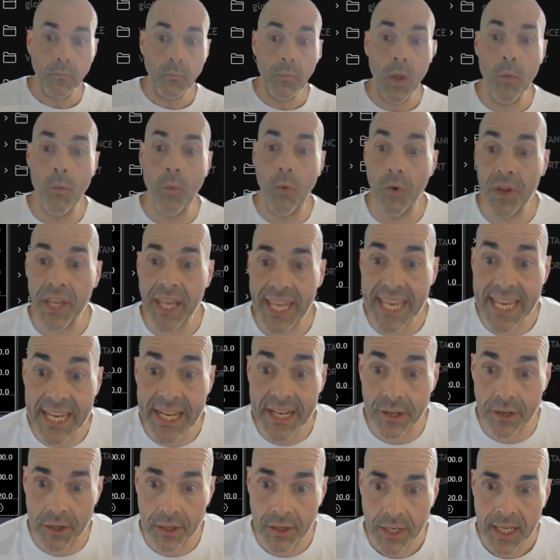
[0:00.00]
Well,
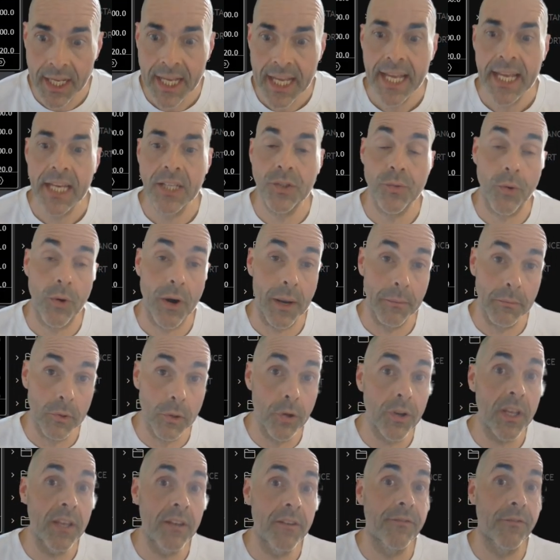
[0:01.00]
here is where I'm
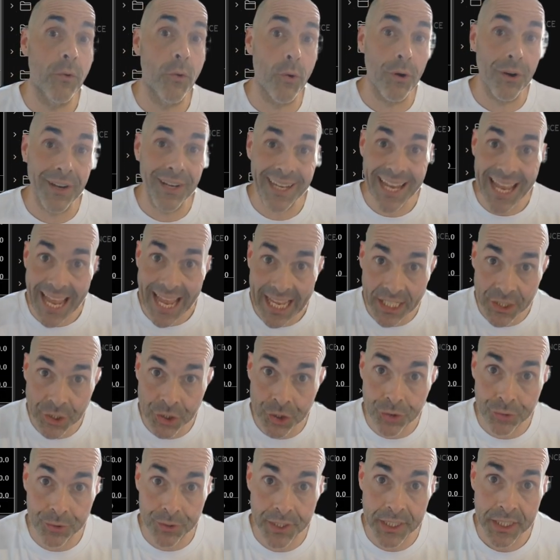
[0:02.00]
looking for an
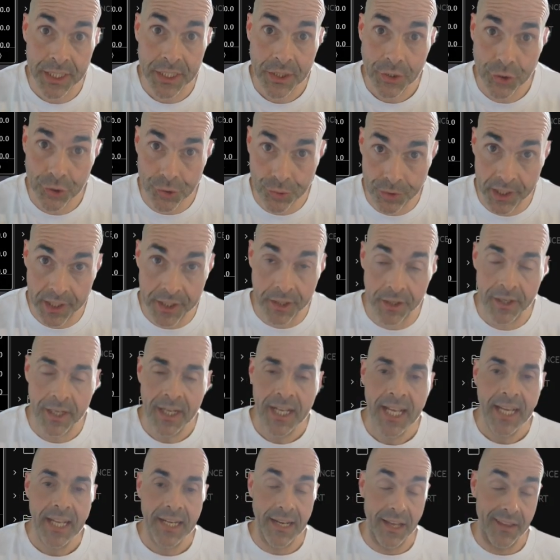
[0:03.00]
entry trigger.
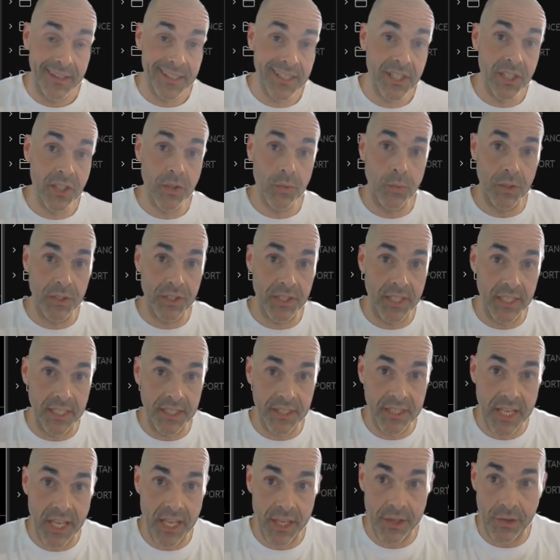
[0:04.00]
Now, this is what's going to
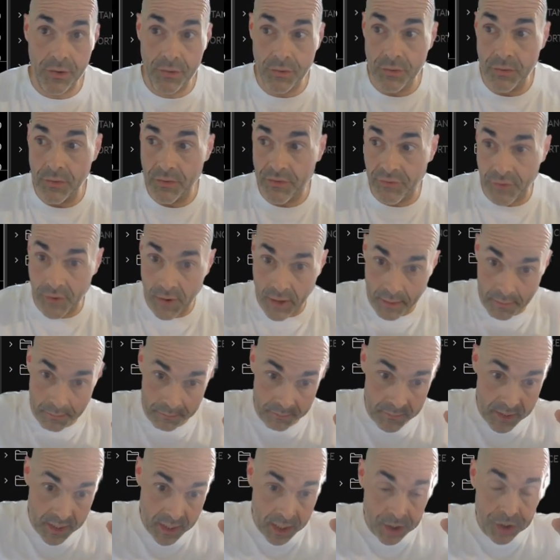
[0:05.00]
take you
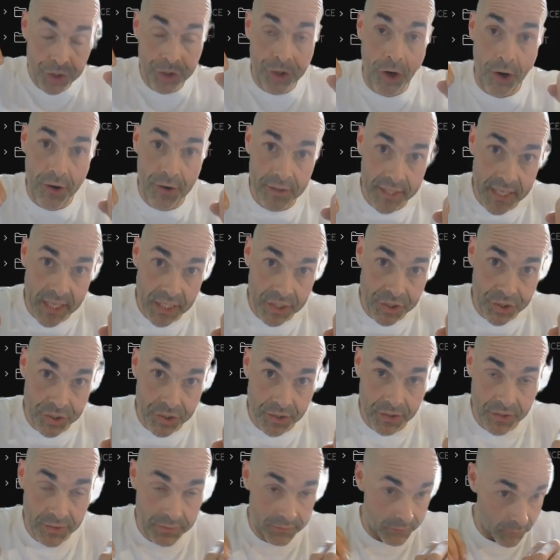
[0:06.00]
from Chart
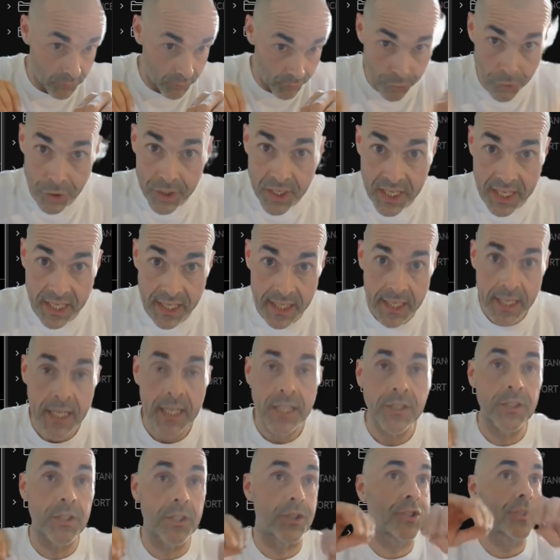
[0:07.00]
Nation's rookie
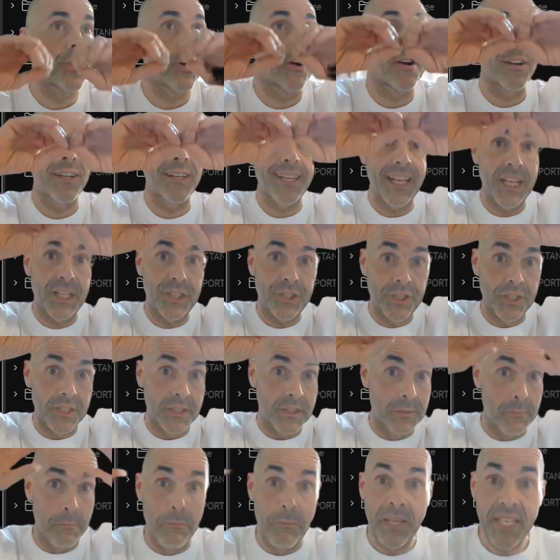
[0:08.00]
to Chart
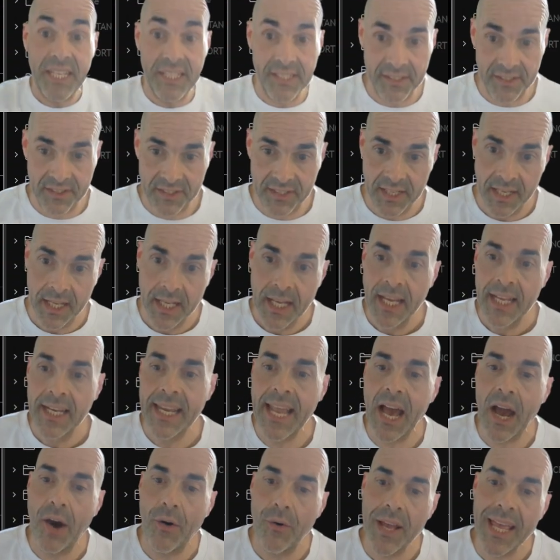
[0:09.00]
Nation's beast.
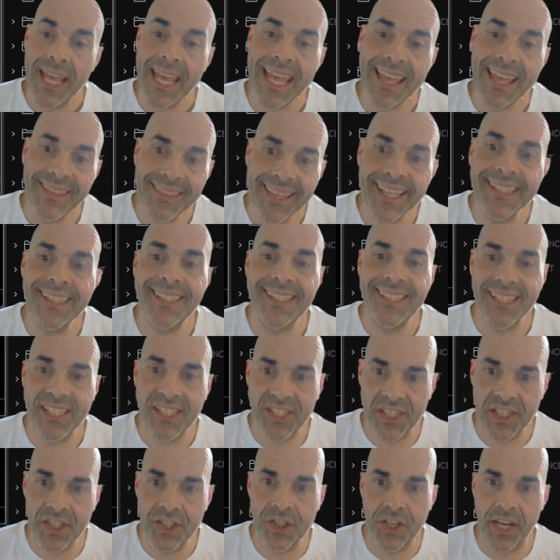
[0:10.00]
Now, in these
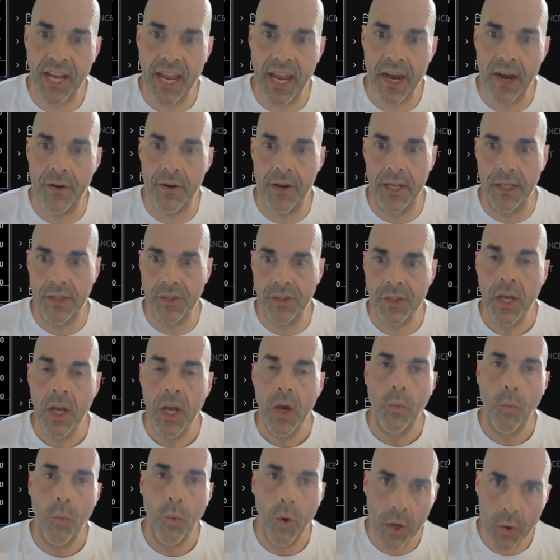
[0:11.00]
decision areas,
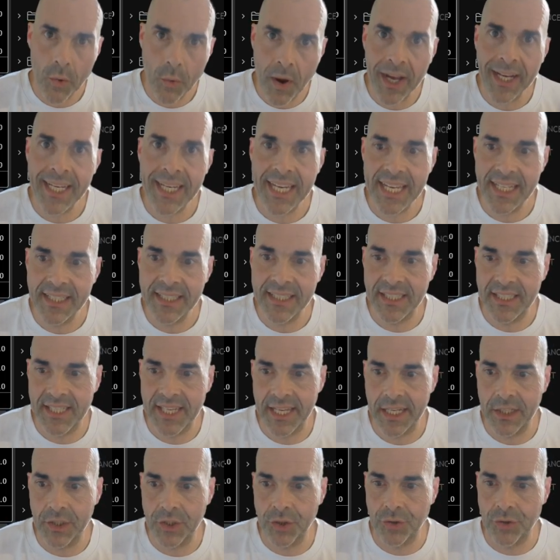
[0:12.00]
what do I need to
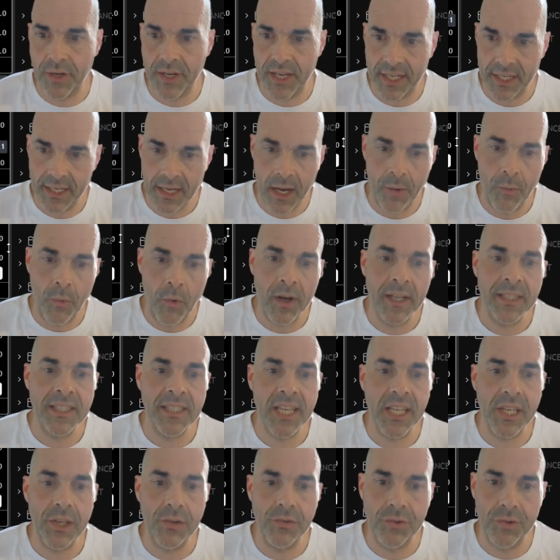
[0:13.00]
take a trade? I want to
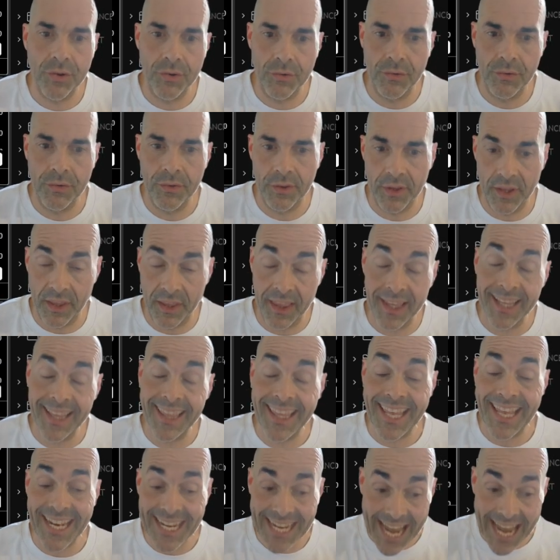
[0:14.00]
take you to
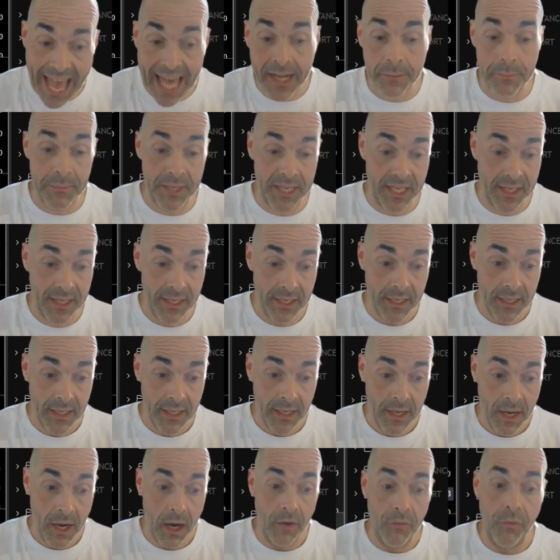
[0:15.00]
the anatomy
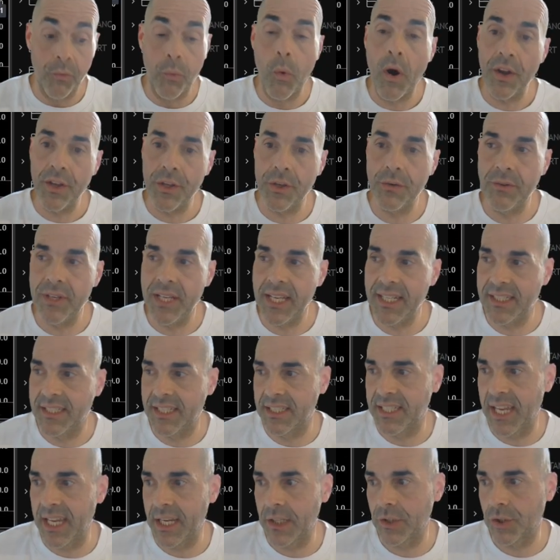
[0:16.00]
of what you need to
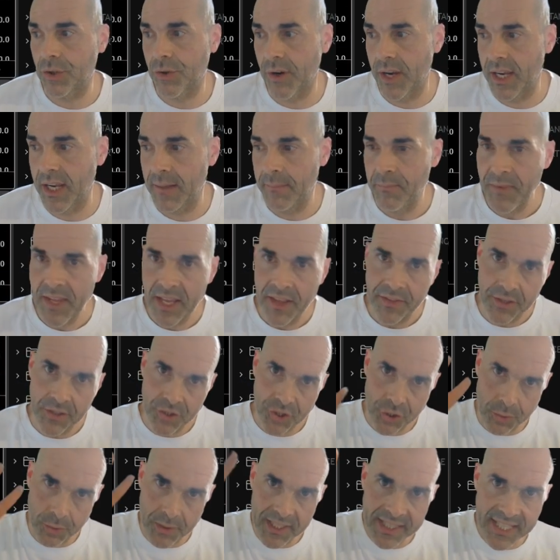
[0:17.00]
take a trade. There's
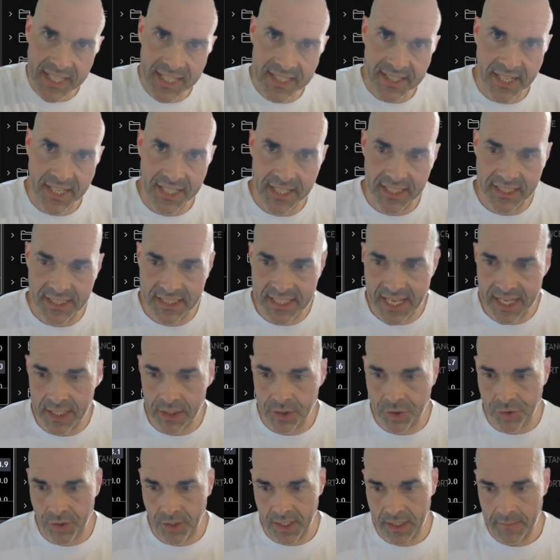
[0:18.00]
three things I need to take a
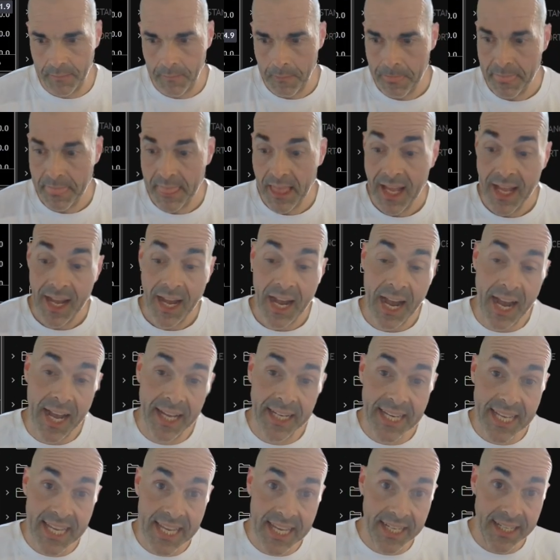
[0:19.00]
trade. I
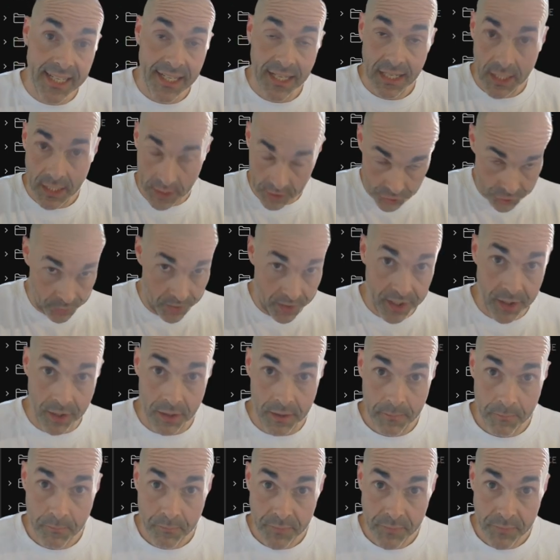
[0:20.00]
need a trigger.